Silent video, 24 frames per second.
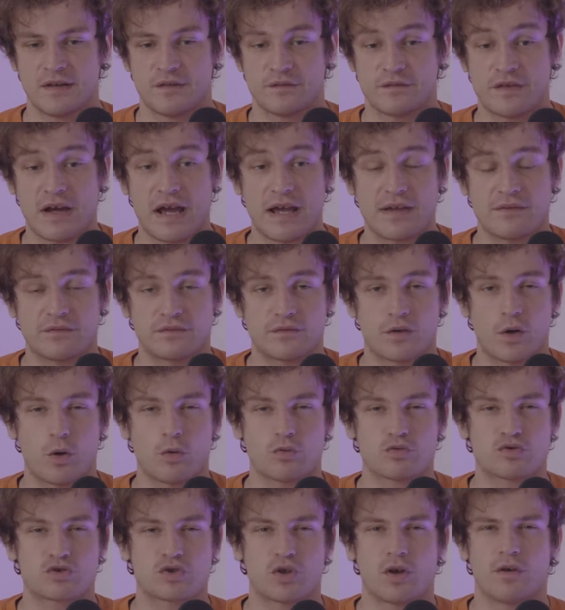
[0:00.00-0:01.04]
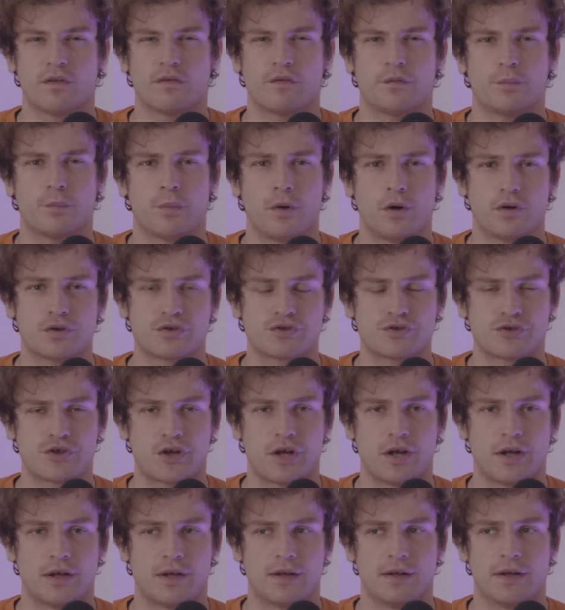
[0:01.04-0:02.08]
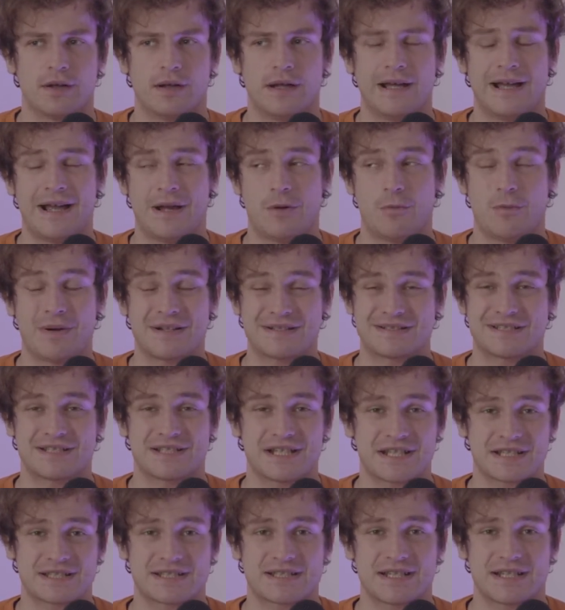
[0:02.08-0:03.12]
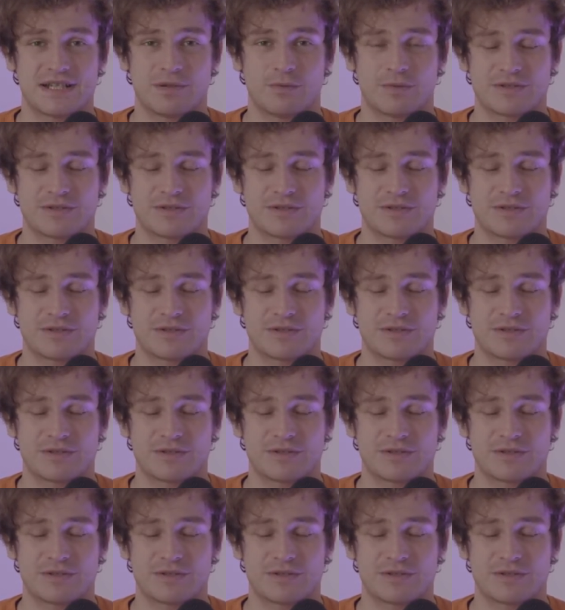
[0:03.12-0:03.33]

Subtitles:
5 rolls of Portra 160,